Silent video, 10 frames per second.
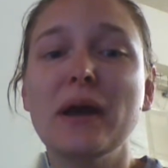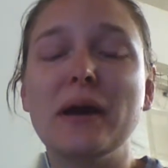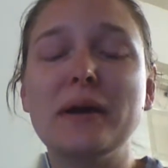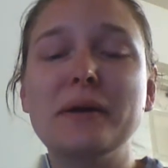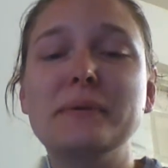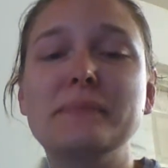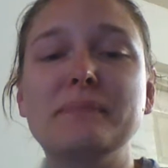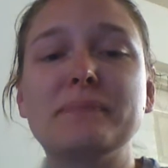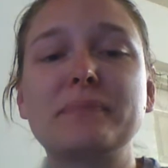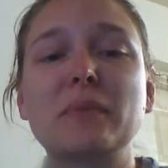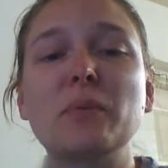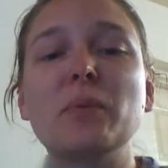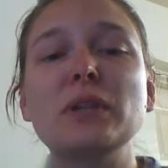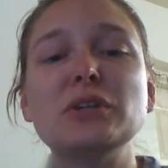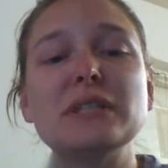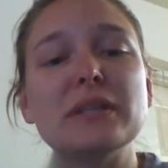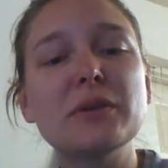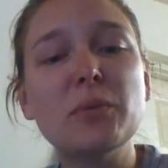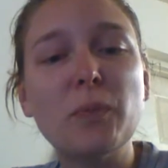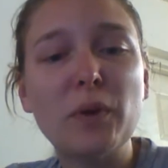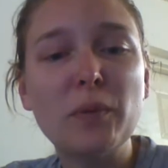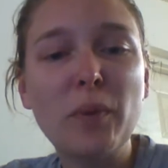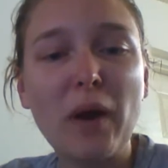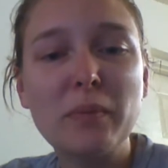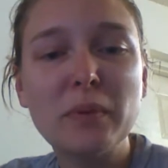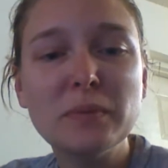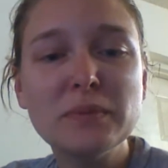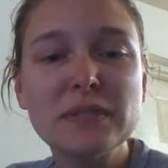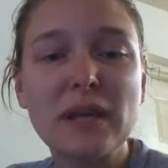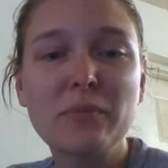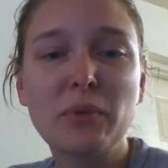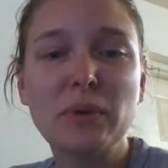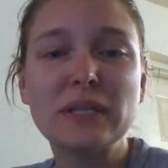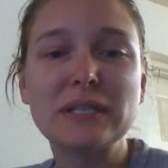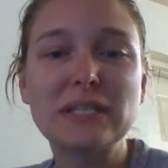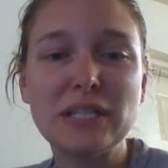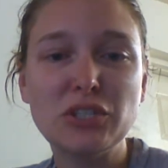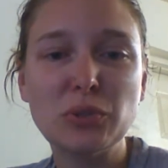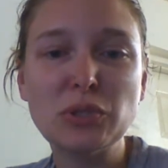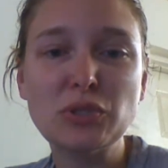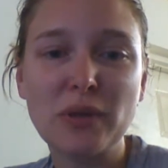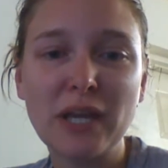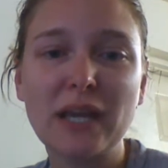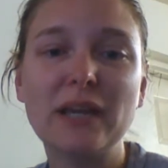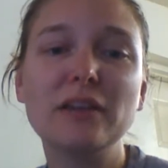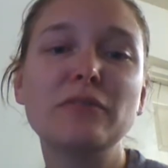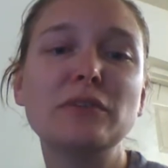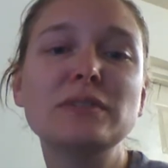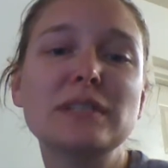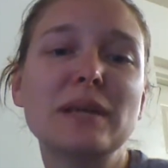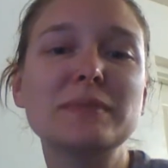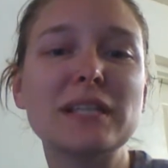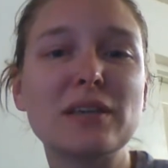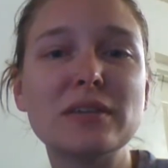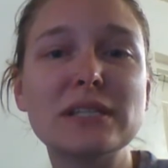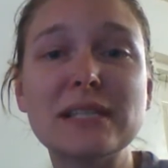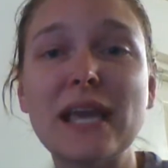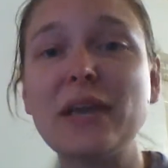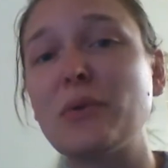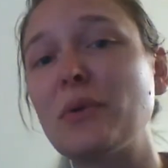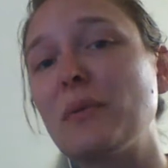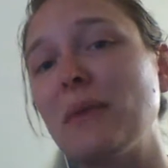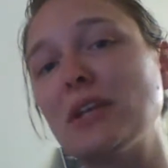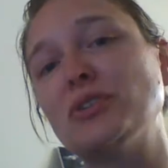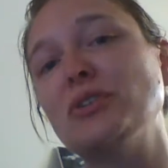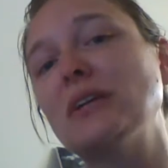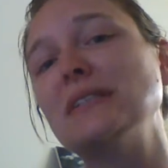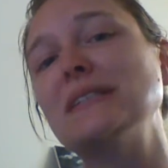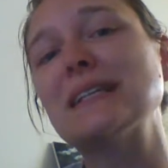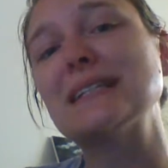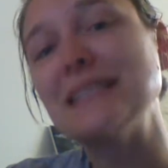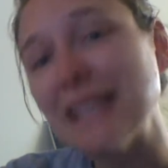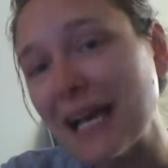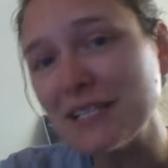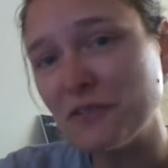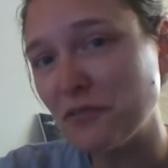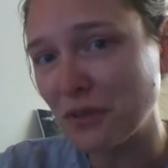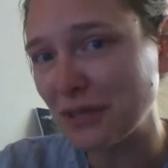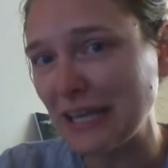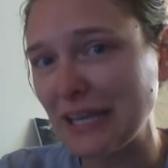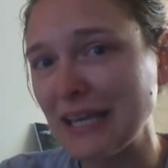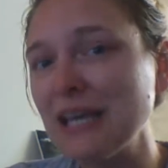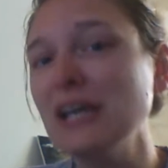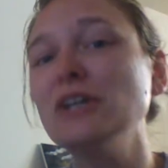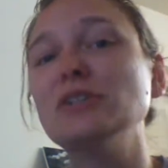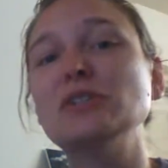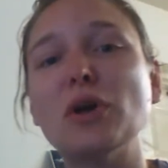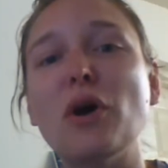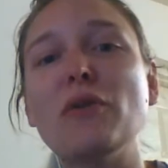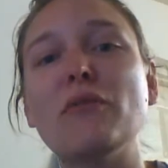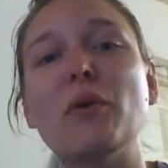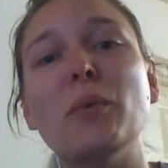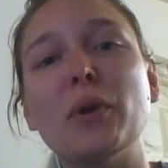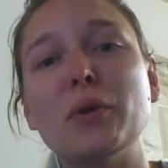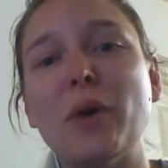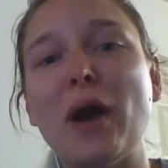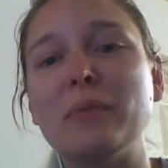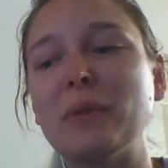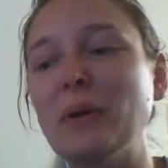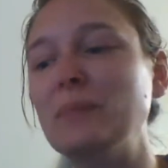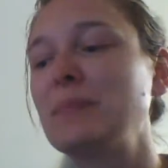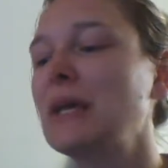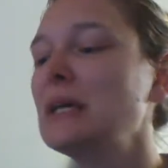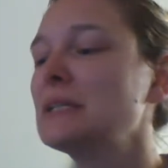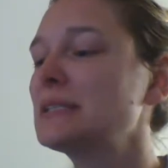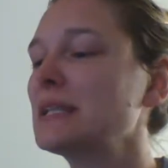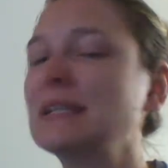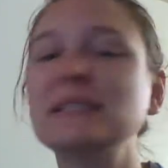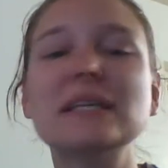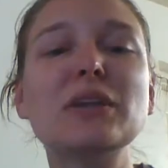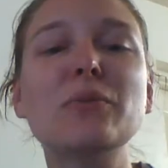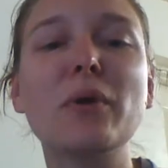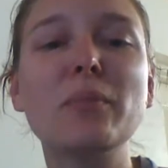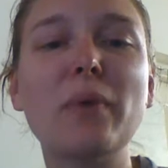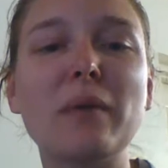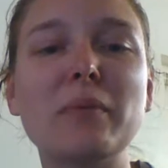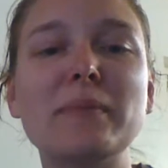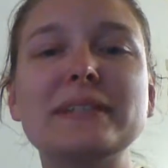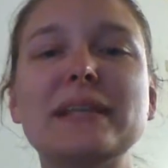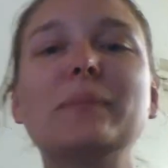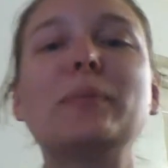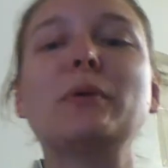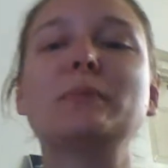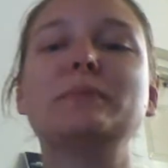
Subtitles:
When you're dealing with word problems, I'm going to teach you a trick and a few steps that you can take in order to make sure you can successfully solve a word problem. So let's look at a word problem example.